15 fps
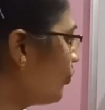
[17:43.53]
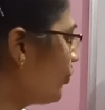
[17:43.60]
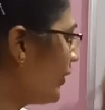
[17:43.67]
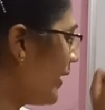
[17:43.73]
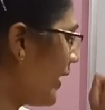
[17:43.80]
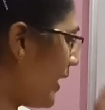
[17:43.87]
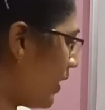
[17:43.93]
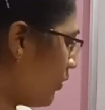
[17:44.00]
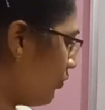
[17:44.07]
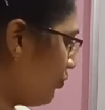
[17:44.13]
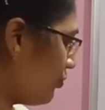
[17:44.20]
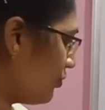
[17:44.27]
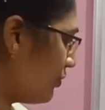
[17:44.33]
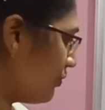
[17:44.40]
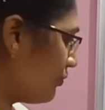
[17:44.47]
we have
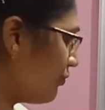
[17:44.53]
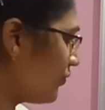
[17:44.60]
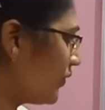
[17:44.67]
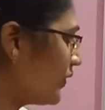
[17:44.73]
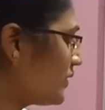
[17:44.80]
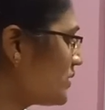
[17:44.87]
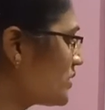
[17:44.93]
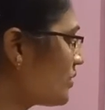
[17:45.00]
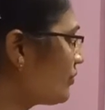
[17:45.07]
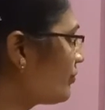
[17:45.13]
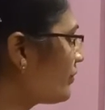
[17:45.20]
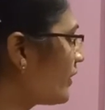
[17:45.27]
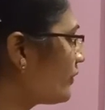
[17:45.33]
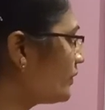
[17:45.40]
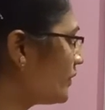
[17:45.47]
first
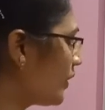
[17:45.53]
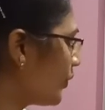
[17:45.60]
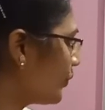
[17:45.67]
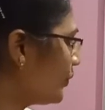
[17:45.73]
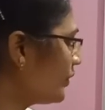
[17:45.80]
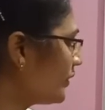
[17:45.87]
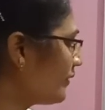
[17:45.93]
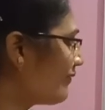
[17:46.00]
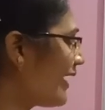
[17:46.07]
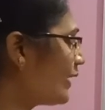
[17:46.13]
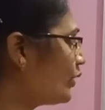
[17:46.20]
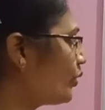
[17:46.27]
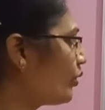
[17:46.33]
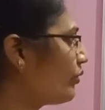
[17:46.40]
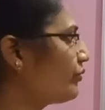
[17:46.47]
found out the
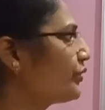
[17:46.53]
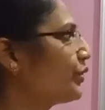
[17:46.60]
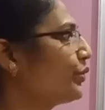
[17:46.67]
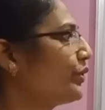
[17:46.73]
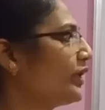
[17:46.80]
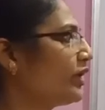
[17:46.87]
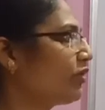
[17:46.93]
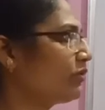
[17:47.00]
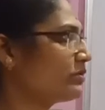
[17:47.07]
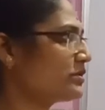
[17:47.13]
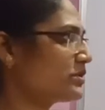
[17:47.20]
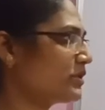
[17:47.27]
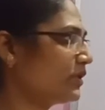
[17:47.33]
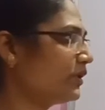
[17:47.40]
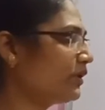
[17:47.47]
value of Curie
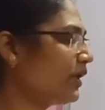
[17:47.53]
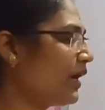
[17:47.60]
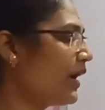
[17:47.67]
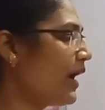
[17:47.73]
constant